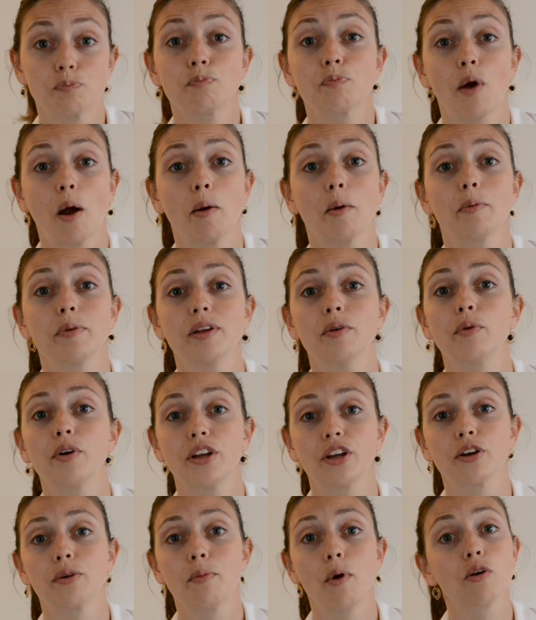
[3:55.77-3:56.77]
probably
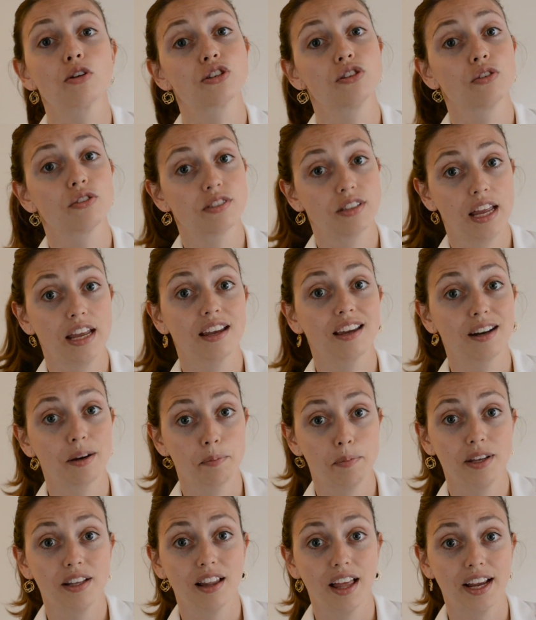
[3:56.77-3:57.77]
what your emotional state going to
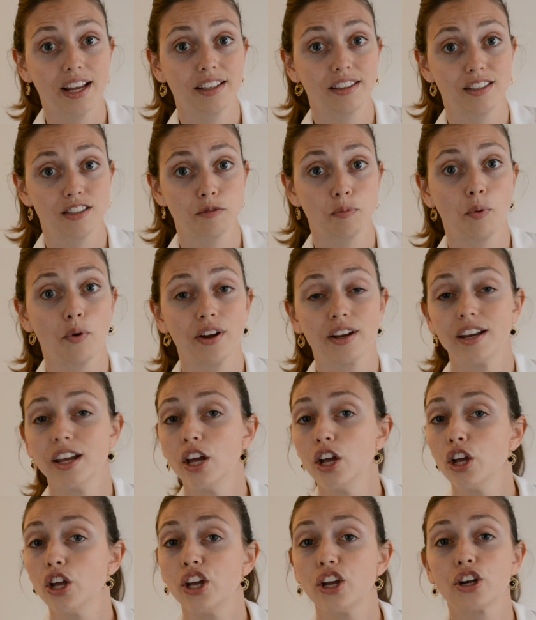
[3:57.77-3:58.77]
be like at this point.
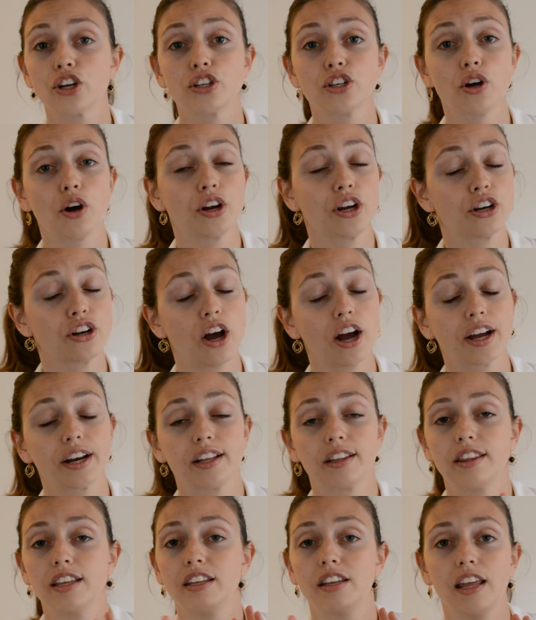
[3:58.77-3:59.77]
You're not going
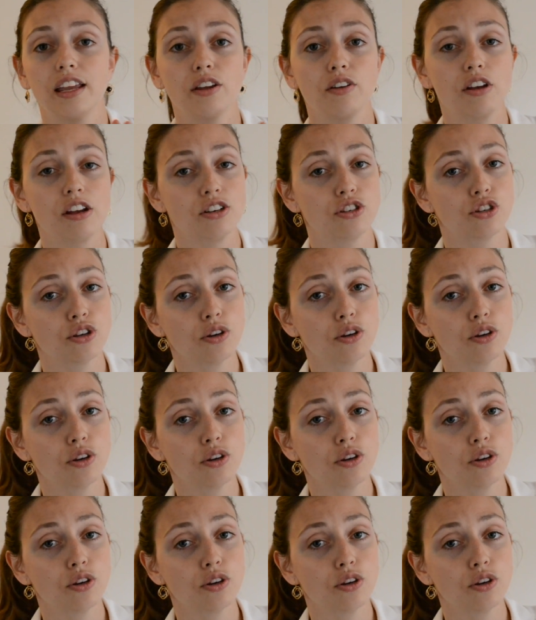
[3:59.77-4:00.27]
to think that you can